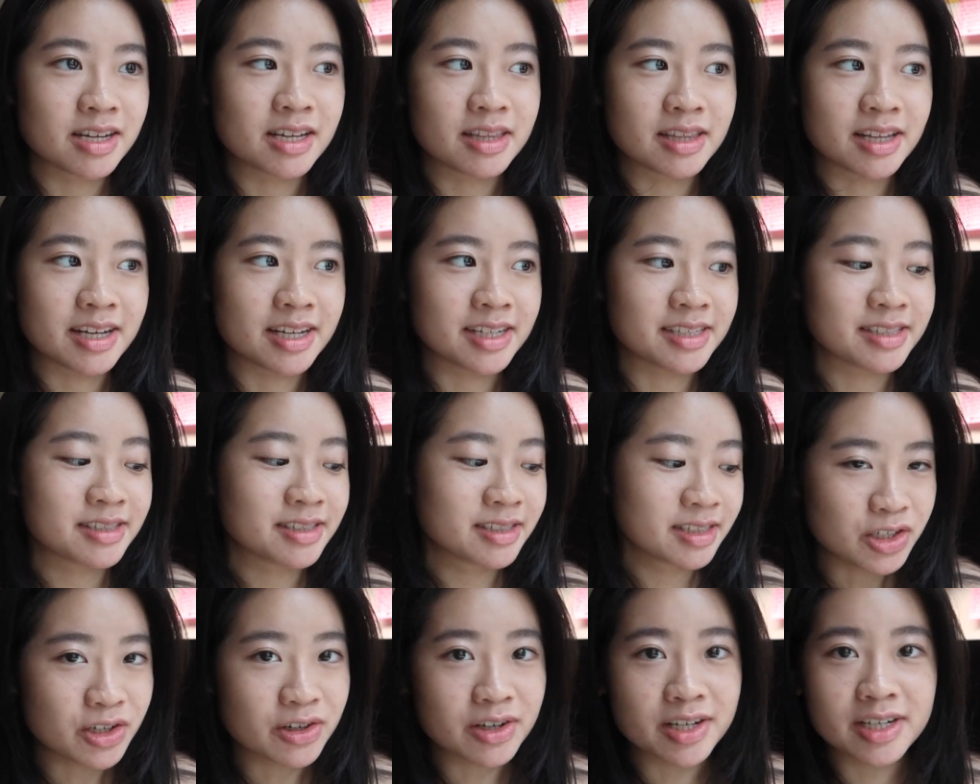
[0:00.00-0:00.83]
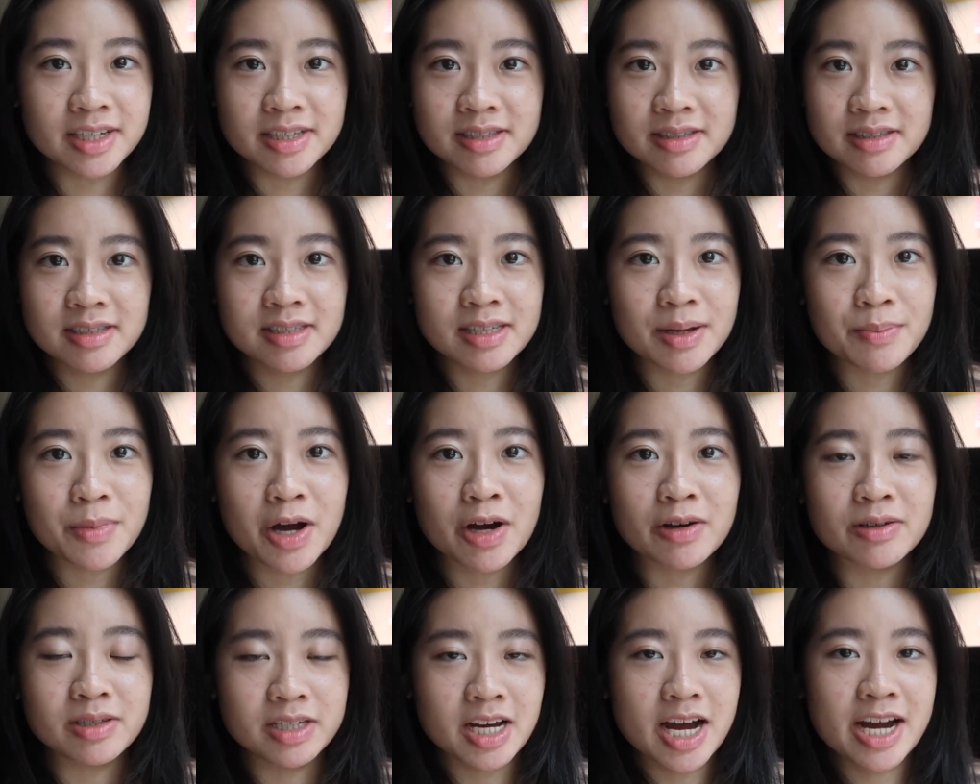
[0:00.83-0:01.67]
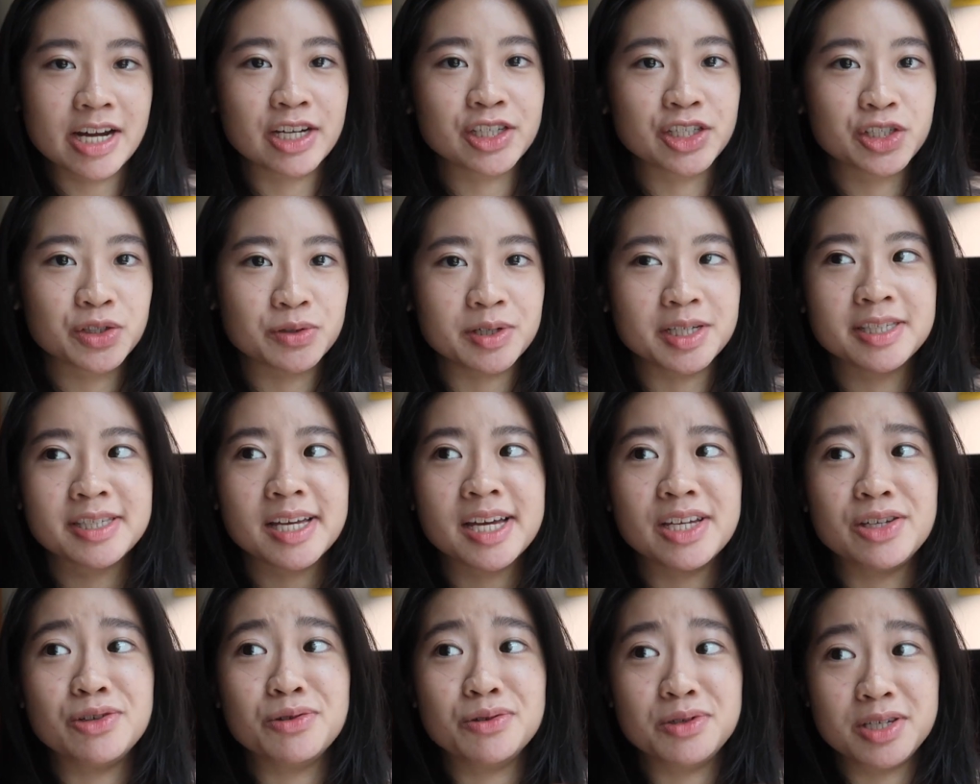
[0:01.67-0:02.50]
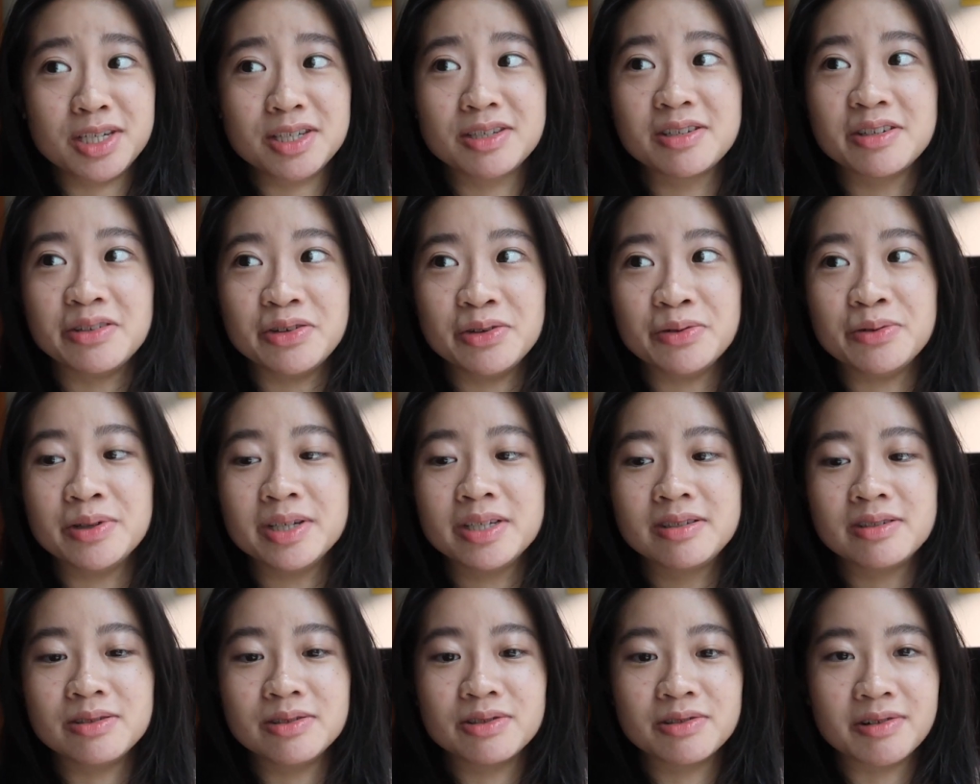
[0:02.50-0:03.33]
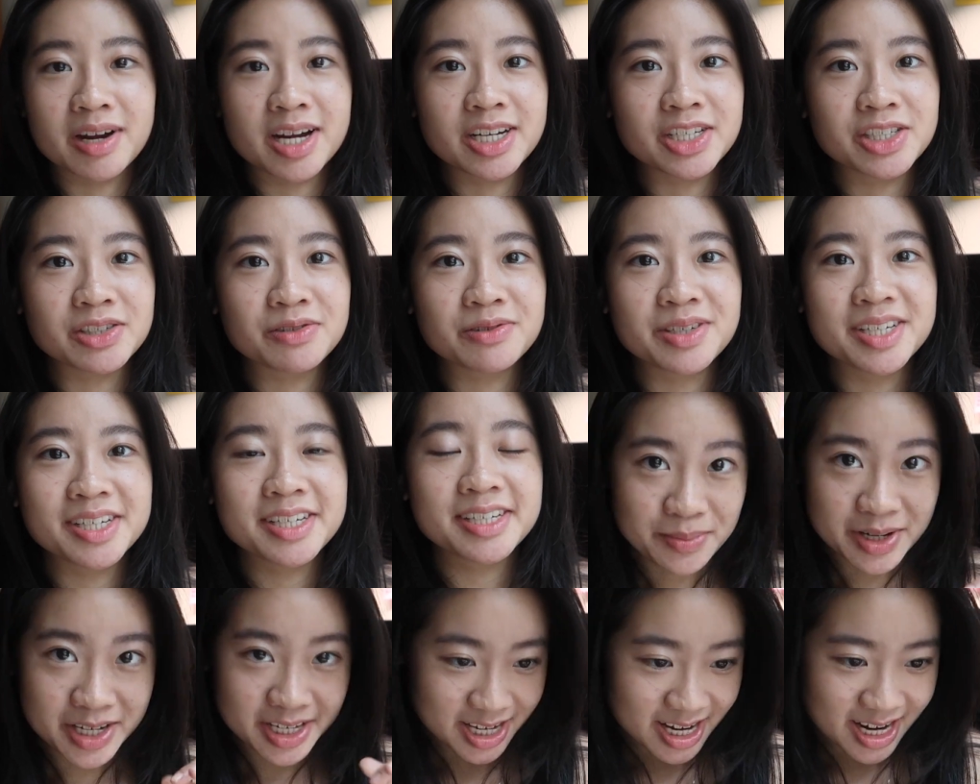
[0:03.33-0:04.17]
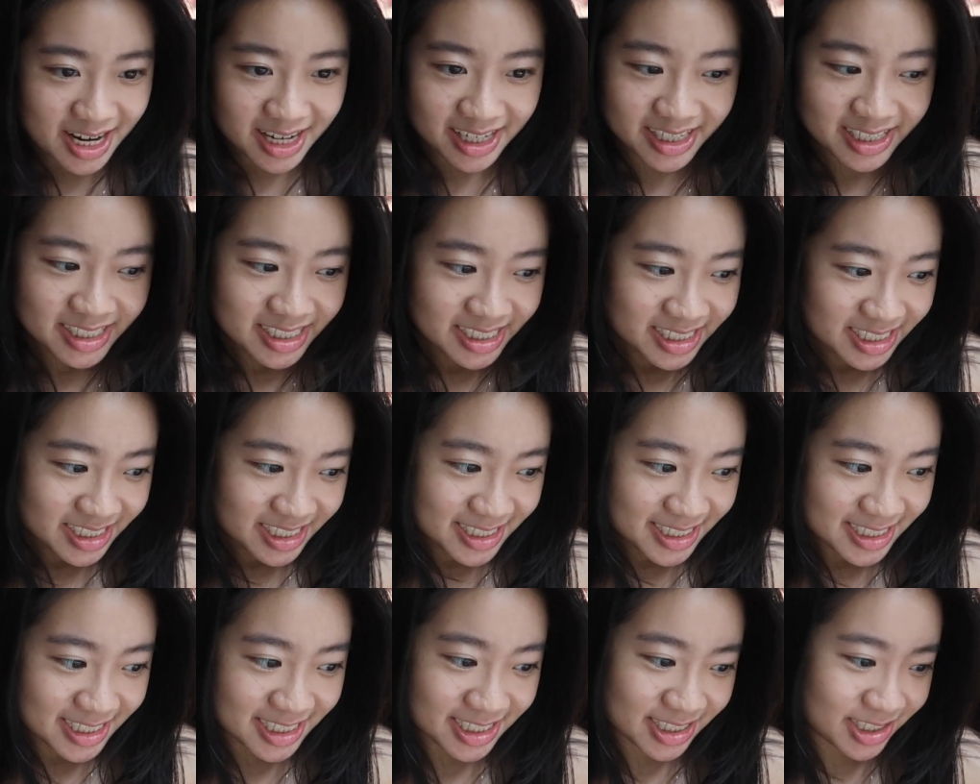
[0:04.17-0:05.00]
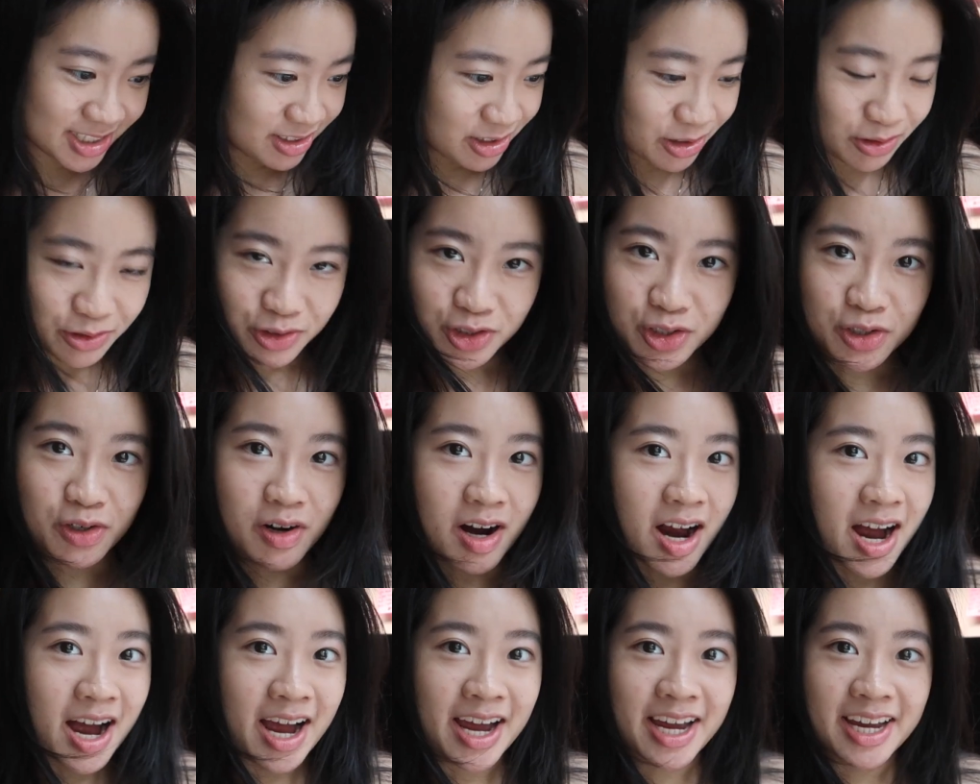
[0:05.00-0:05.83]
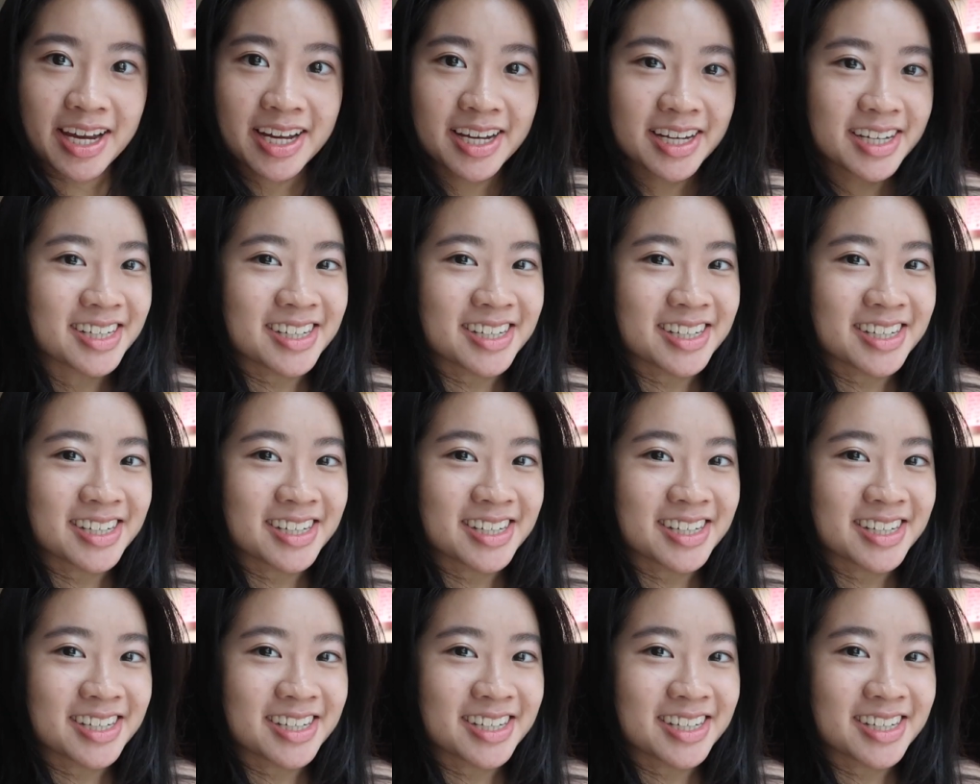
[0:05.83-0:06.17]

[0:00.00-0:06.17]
unless you're in somehow dire straits and you need to do it to graduate. But yeah, just don't try.